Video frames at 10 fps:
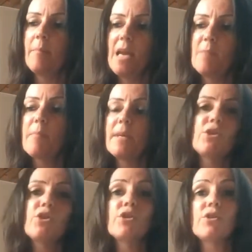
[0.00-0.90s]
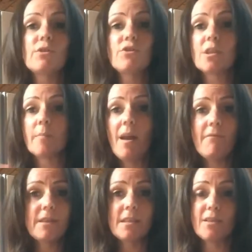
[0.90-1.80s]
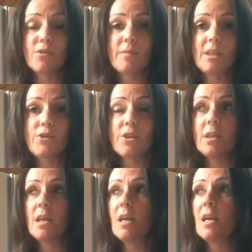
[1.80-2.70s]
But Emma misjudges just about every situation